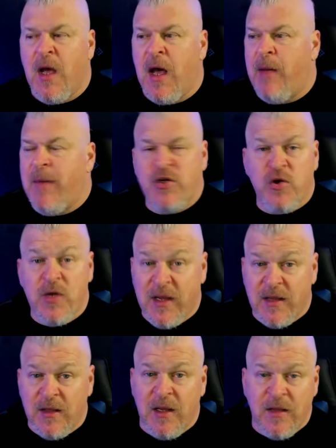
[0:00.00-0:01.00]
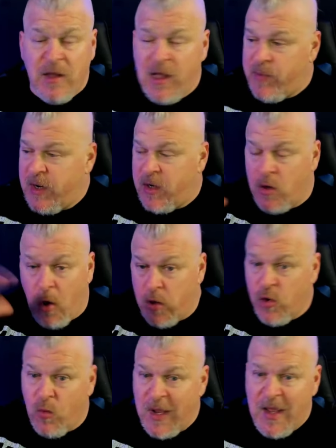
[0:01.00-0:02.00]
Uh, make sure you like hit the like button
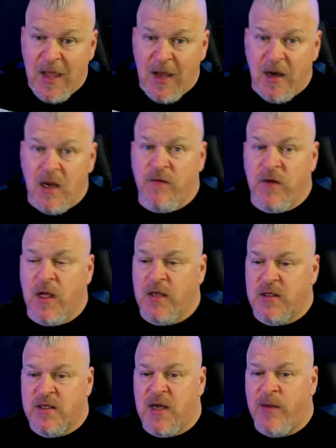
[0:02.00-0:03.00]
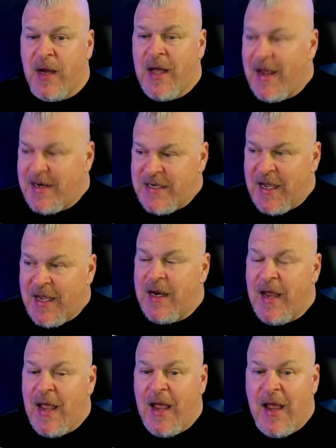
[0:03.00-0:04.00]
on your way in if you like this type of
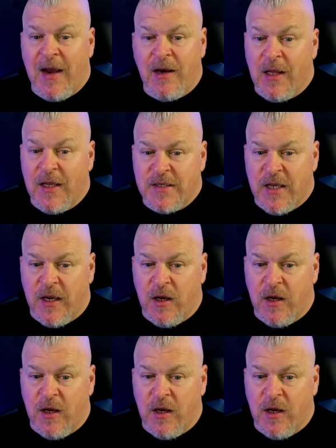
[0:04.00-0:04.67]
content, and let's kick it